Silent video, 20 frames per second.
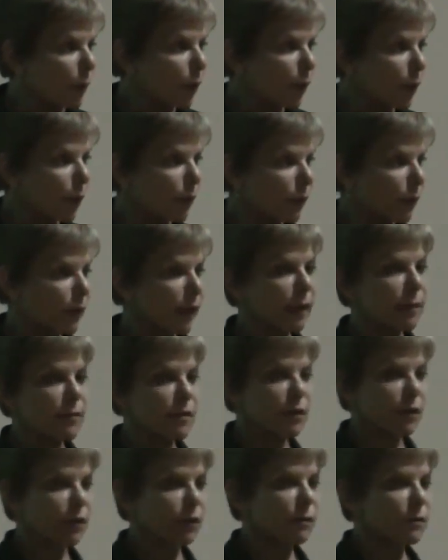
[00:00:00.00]

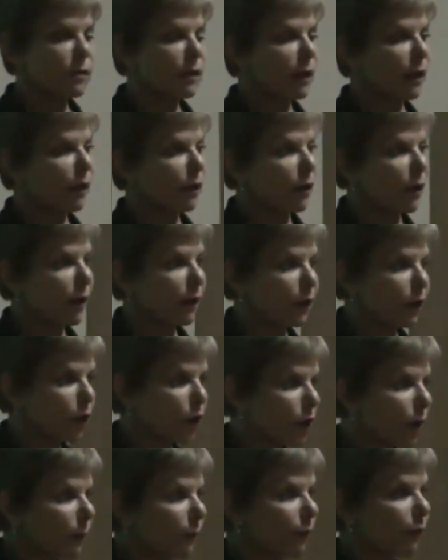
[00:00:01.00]
programs they're using in
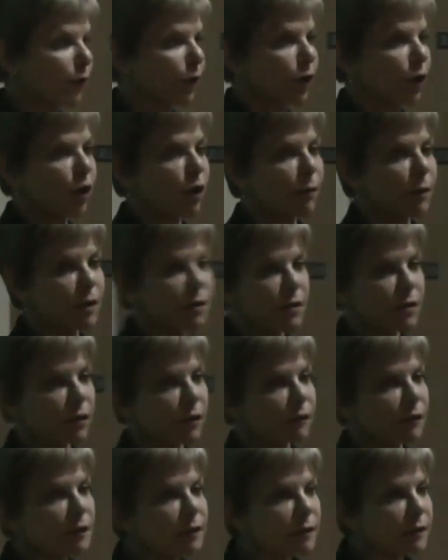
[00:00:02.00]
Europe for human
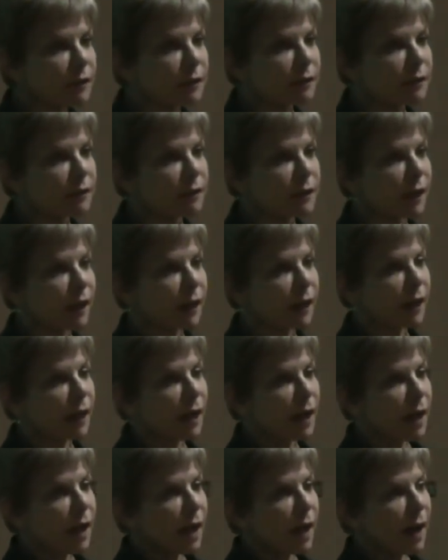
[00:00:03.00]
services that,
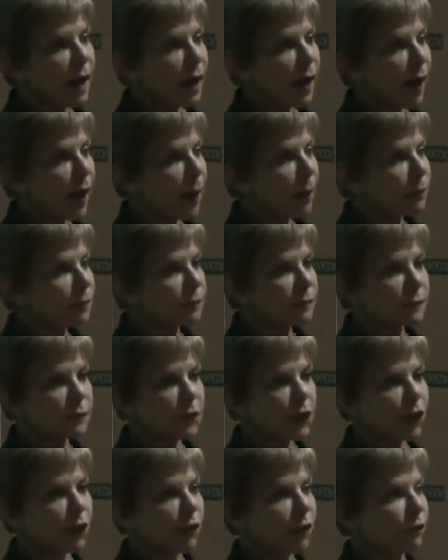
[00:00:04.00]

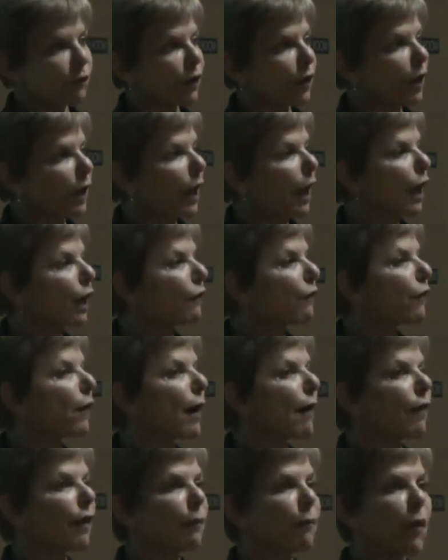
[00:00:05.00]
you know, they're very careful
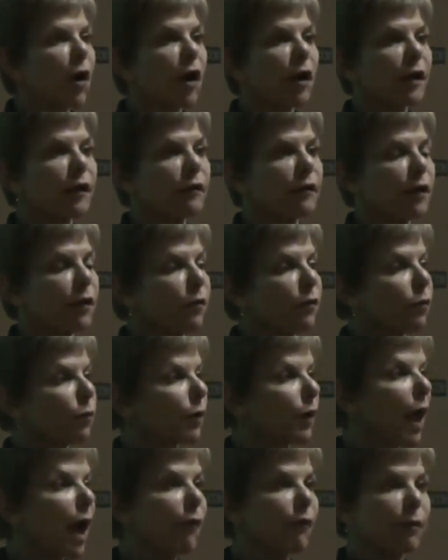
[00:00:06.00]
how they market those.
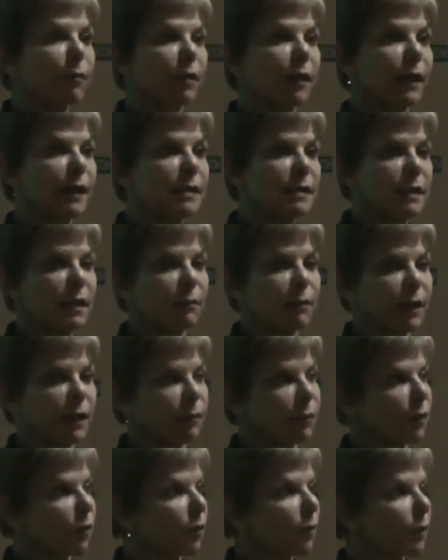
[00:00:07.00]
We're not replacing
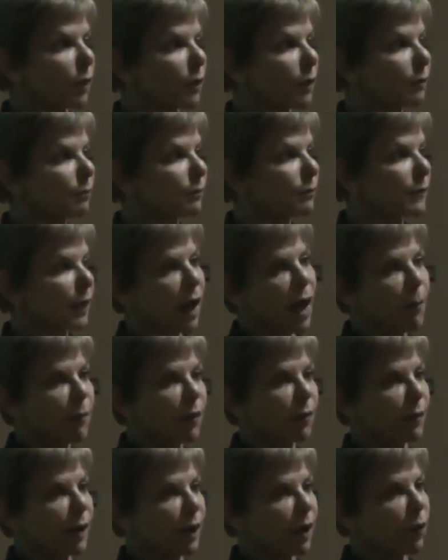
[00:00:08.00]
people, we're
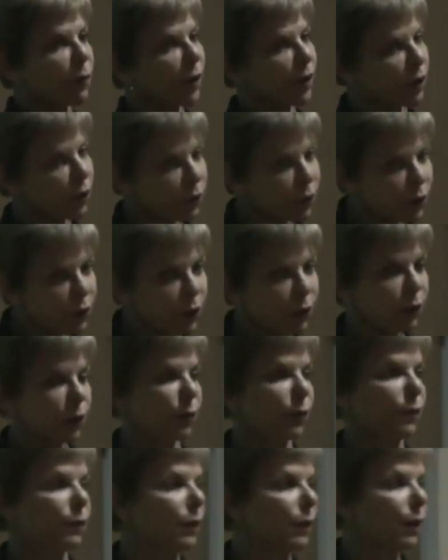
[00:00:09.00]
complementing what you
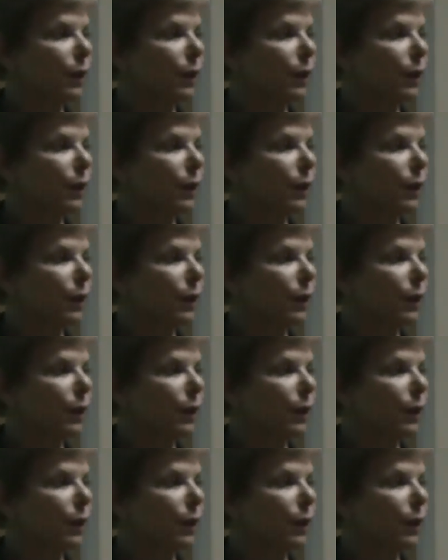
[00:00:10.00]
do.